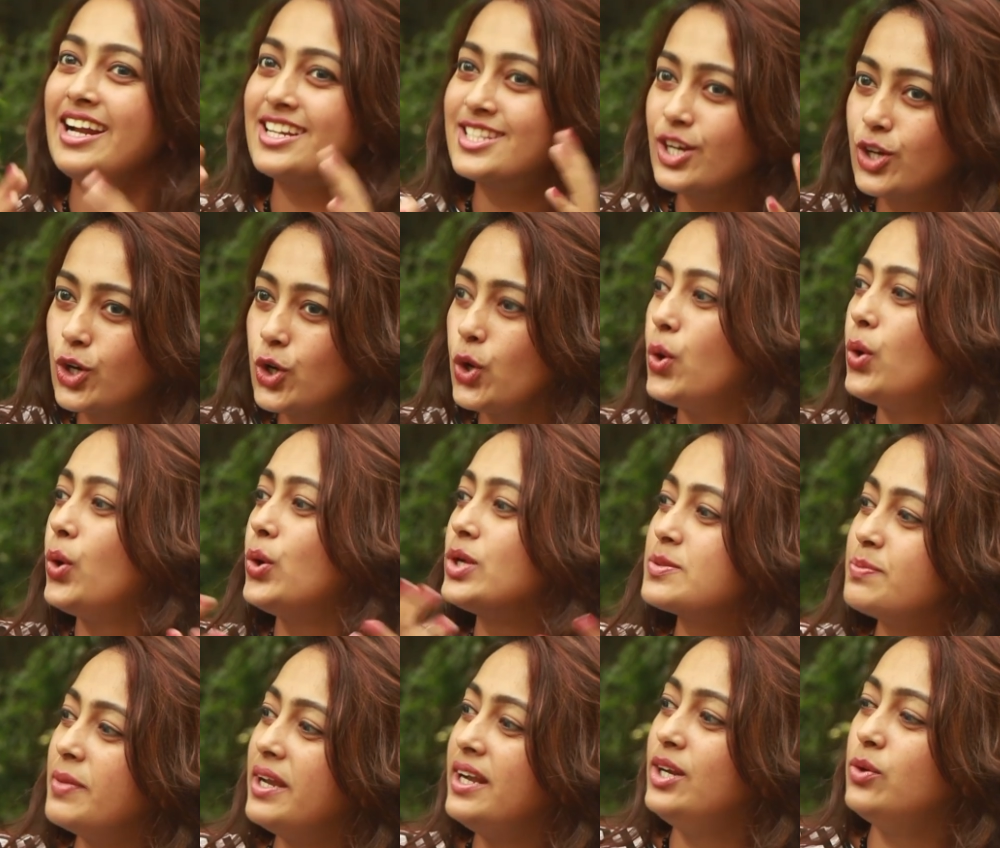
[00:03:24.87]
it's a
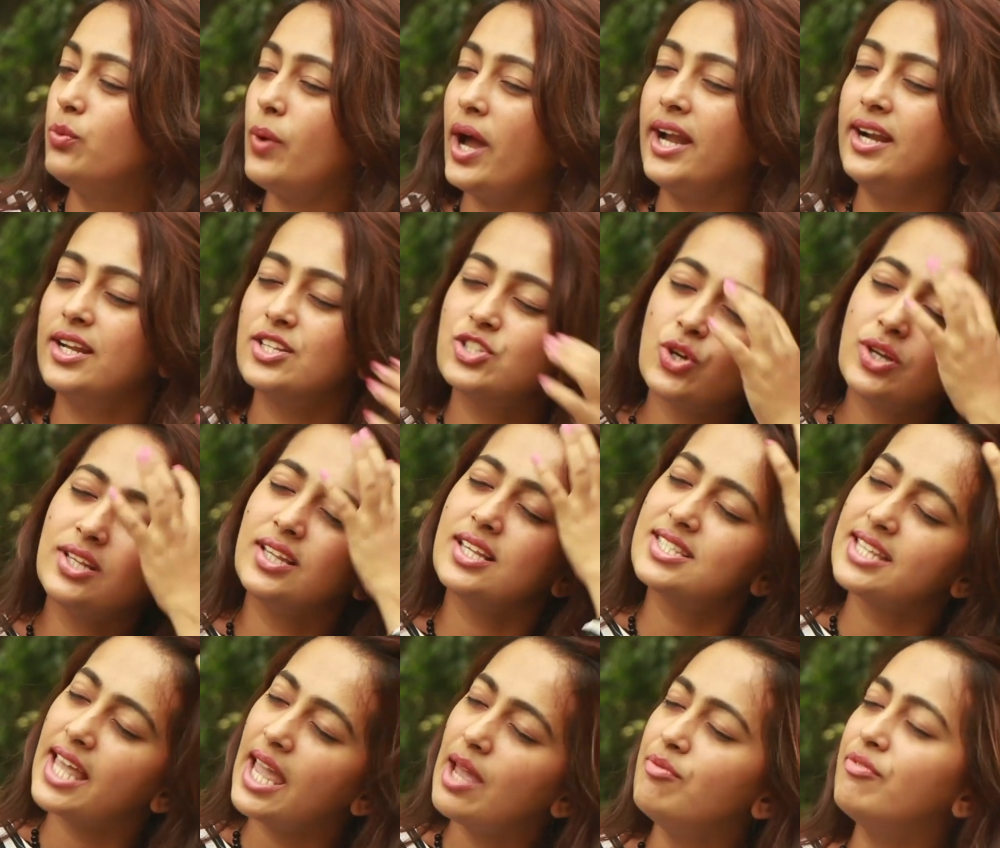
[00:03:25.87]
close made wide so in the
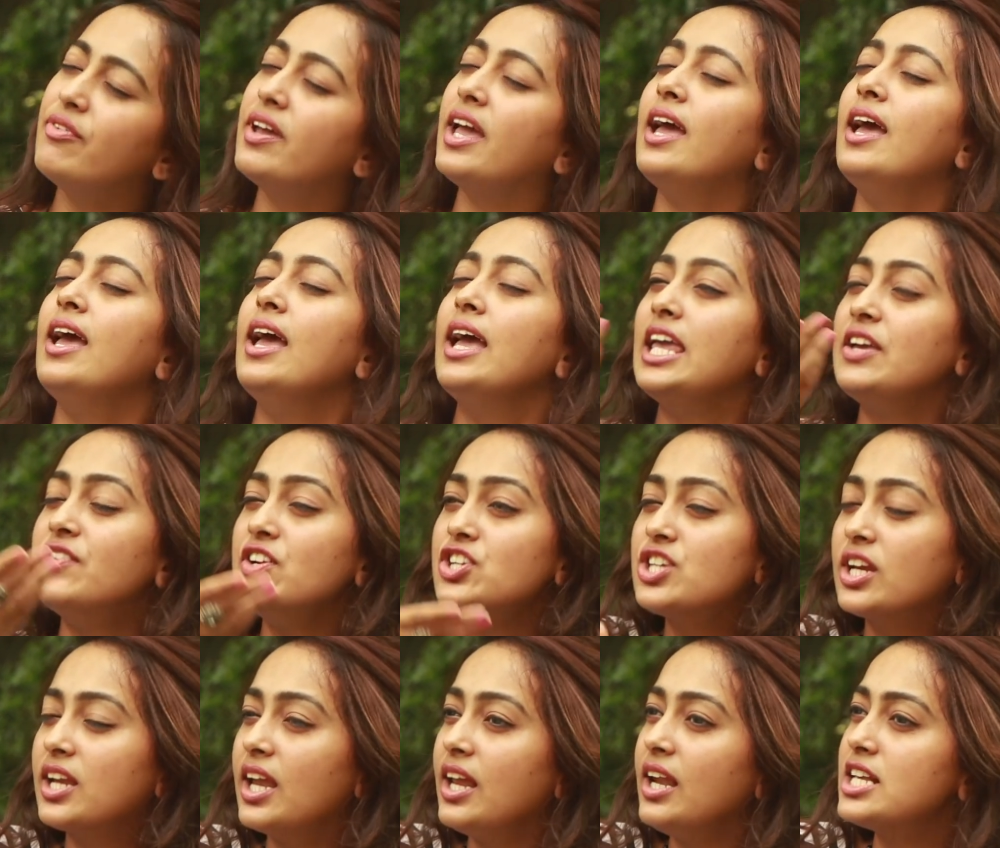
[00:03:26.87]
same way even
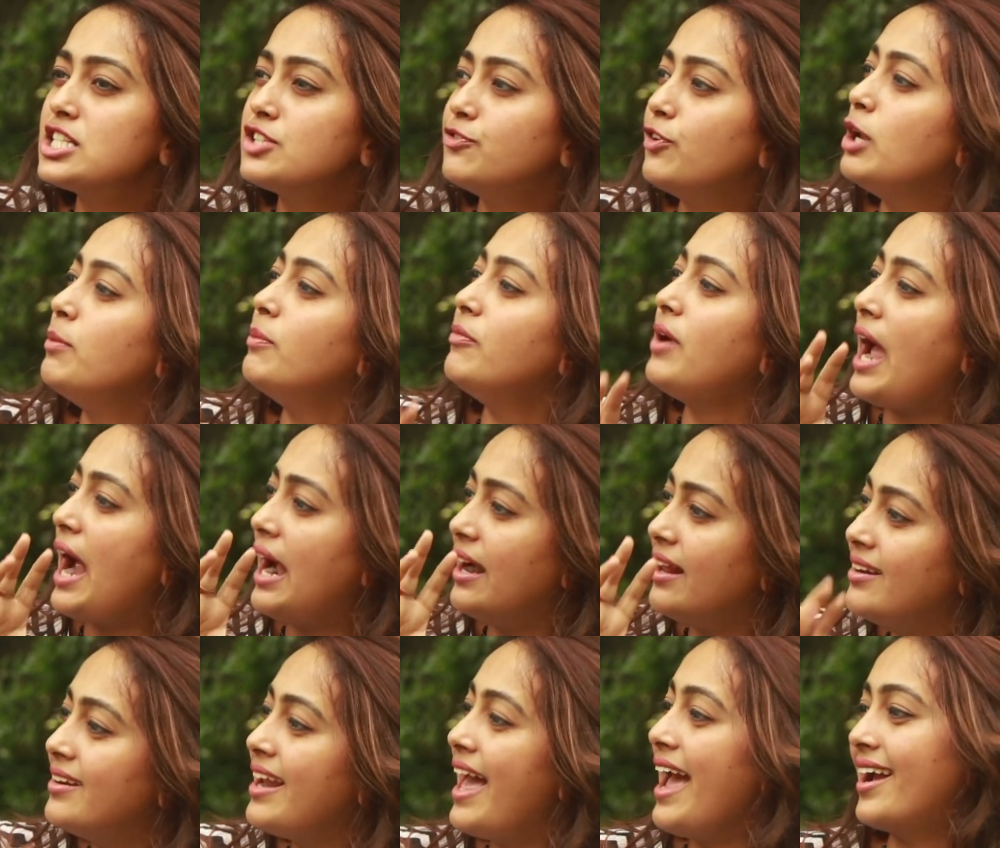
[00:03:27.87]
shakila's film had
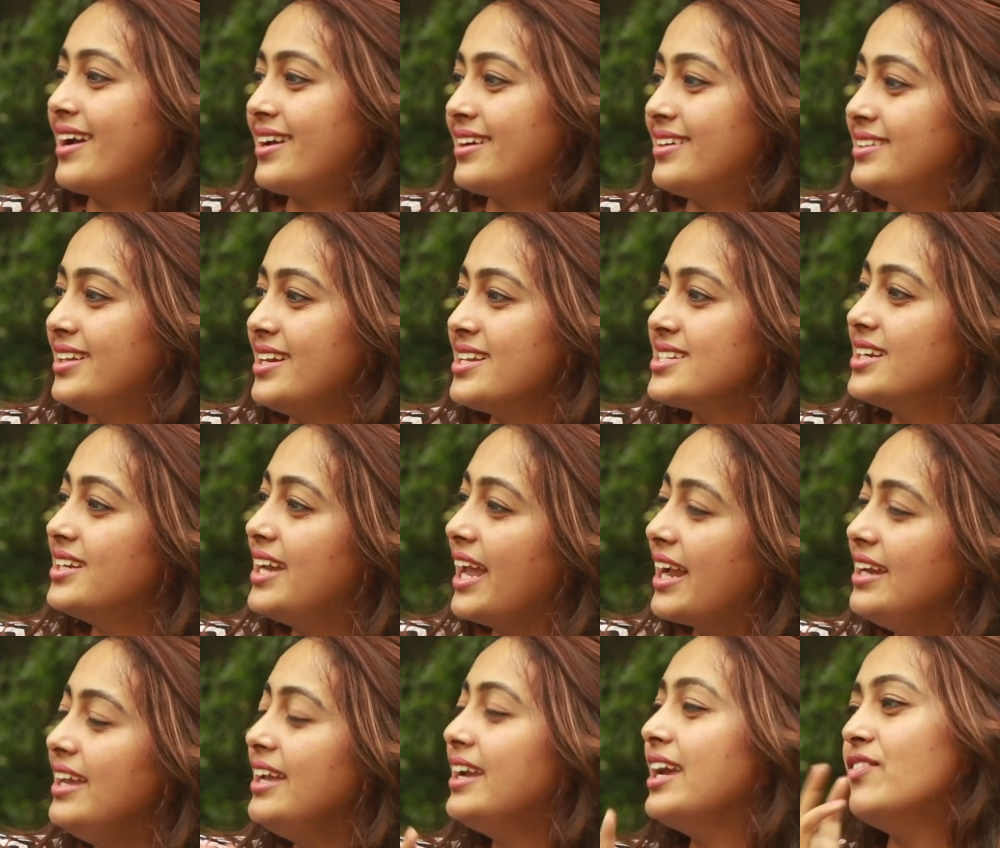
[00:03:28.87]
a knack there is a
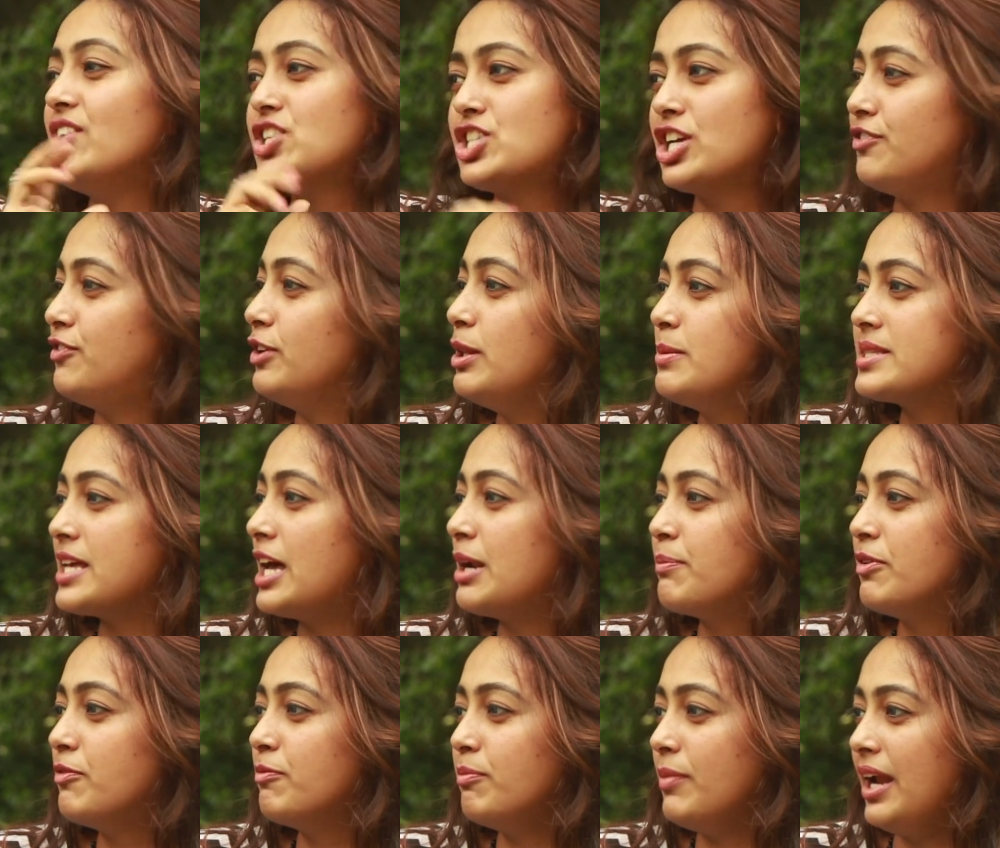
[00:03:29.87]
technique in which her films are
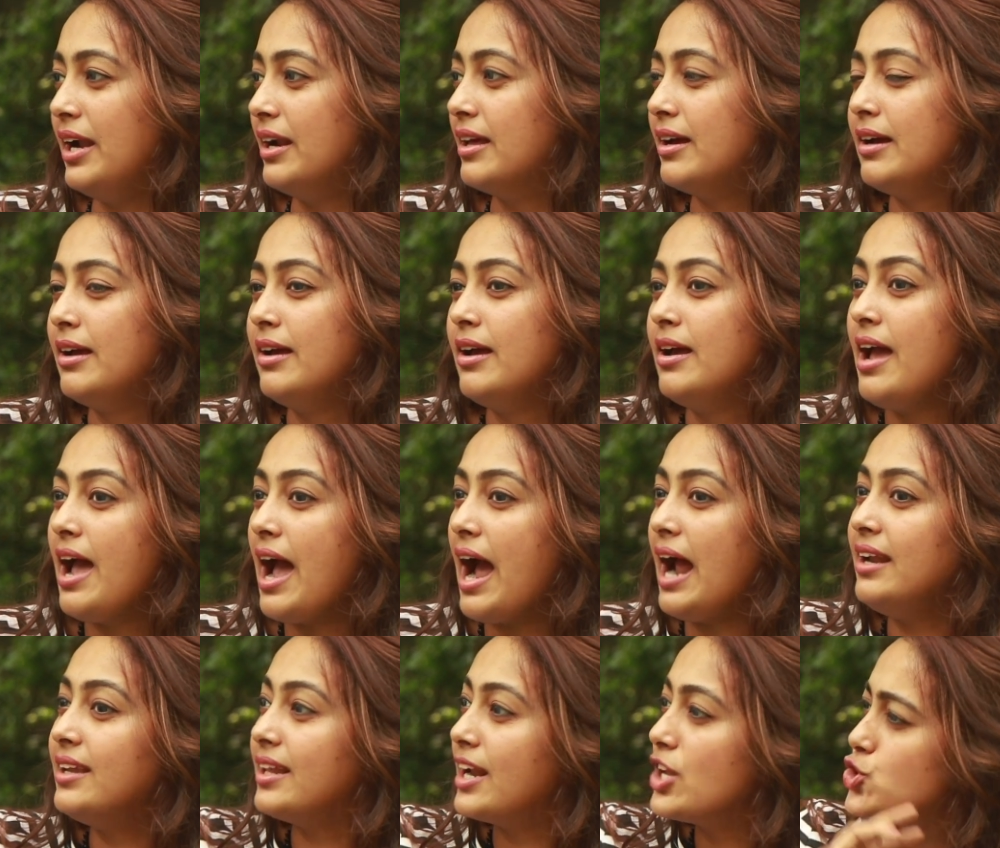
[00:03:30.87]
being made
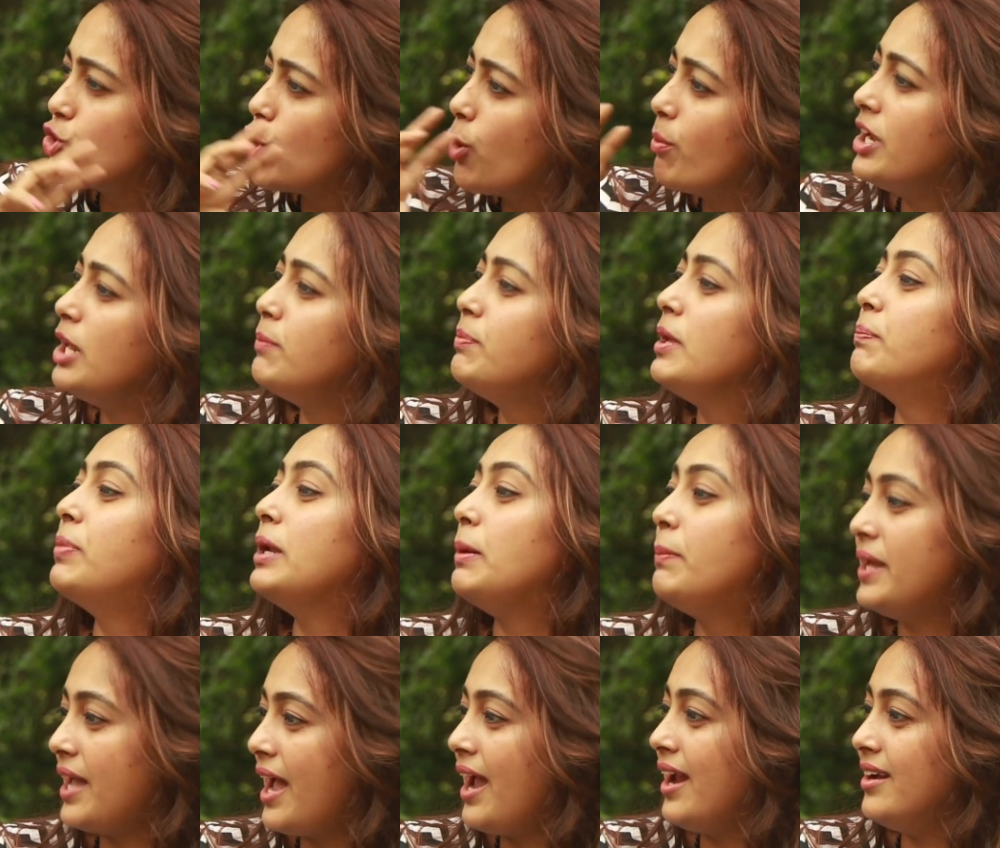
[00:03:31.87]
and there are so many people
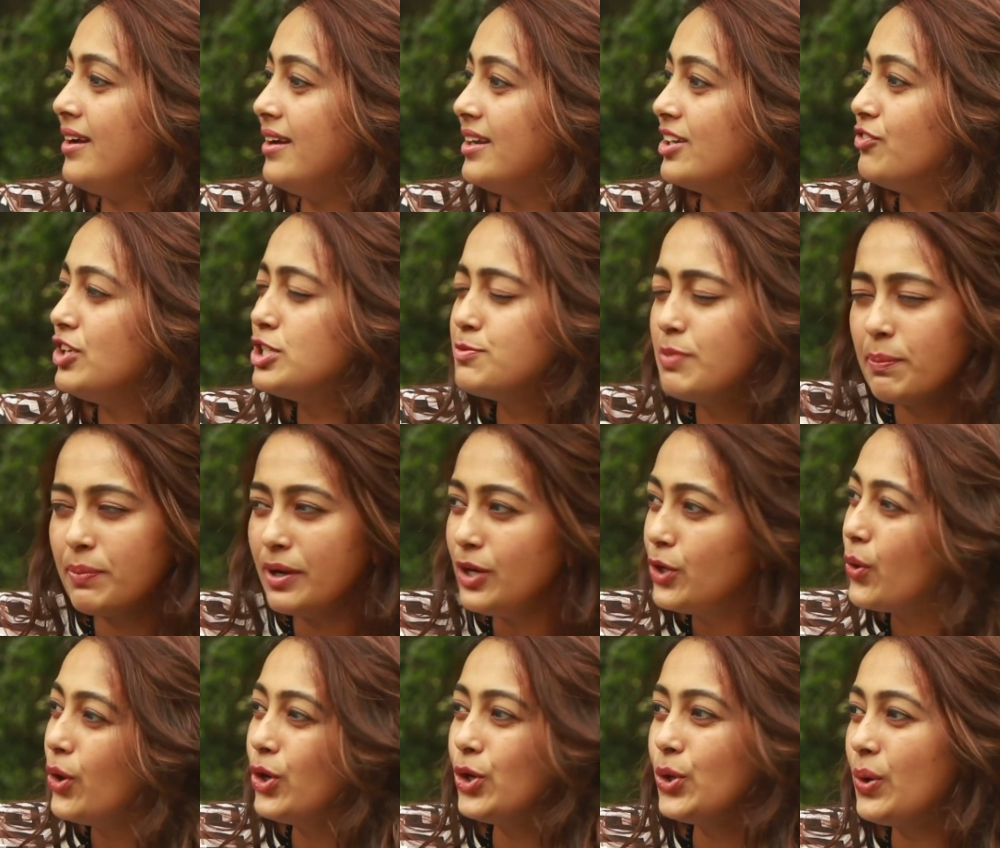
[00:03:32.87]
behind it which people
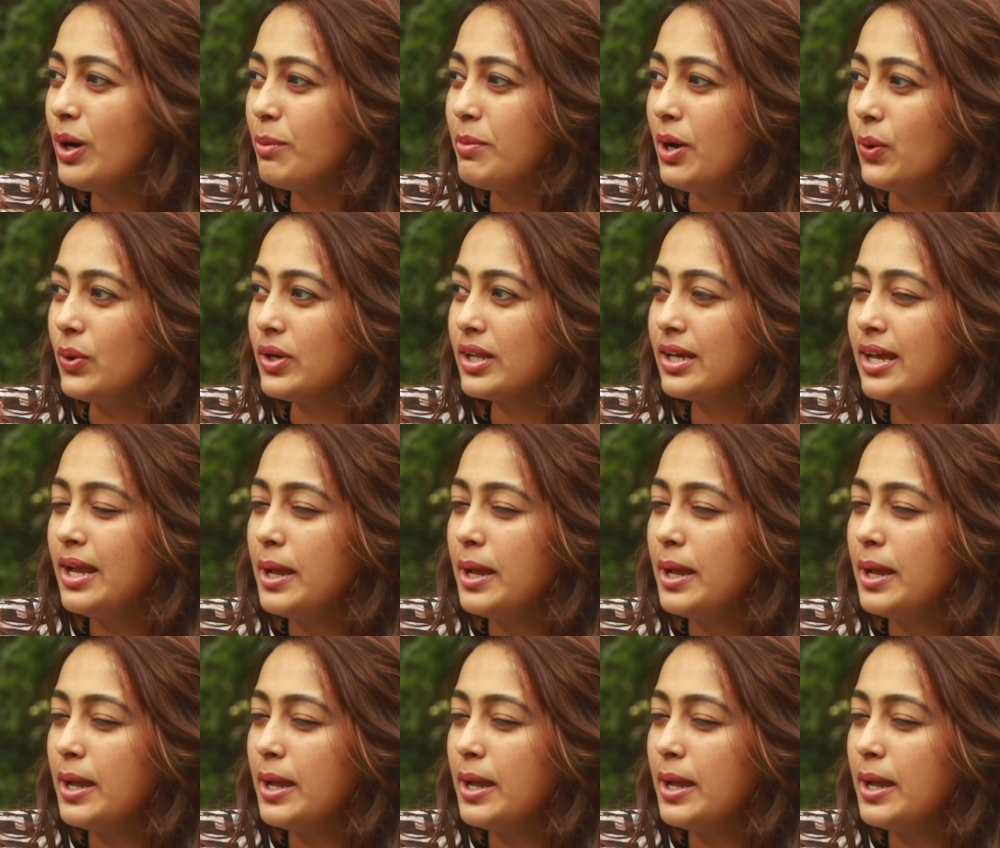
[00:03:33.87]
don't know about